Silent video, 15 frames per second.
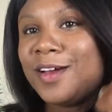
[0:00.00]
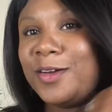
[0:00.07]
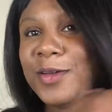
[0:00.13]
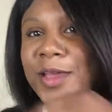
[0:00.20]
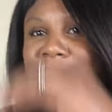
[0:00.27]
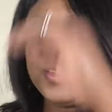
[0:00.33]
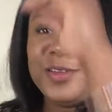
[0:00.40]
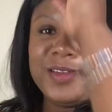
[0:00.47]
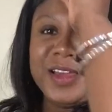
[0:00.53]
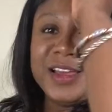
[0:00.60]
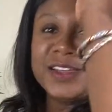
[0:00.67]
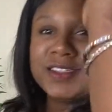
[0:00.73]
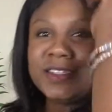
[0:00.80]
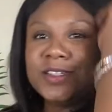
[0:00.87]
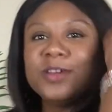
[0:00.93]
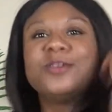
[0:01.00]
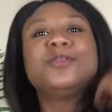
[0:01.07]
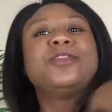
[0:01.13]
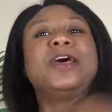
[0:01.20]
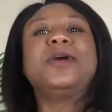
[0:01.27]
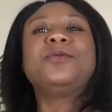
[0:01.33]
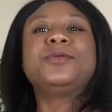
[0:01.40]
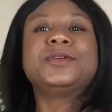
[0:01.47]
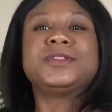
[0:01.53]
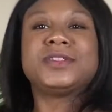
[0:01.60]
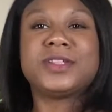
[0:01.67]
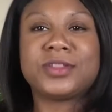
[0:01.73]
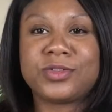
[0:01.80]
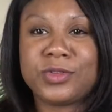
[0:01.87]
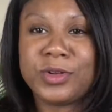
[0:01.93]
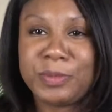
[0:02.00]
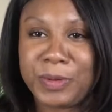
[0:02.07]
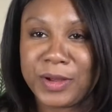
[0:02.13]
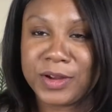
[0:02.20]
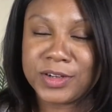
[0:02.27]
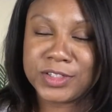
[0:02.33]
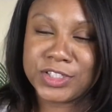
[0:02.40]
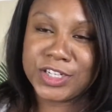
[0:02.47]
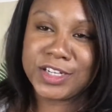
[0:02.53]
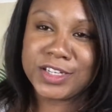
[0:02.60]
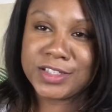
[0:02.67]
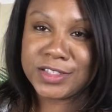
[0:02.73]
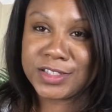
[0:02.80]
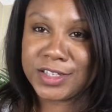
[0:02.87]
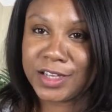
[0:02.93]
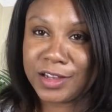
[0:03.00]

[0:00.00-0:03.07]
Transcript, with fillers: Okay, you guys, so that was the three pair of jeans.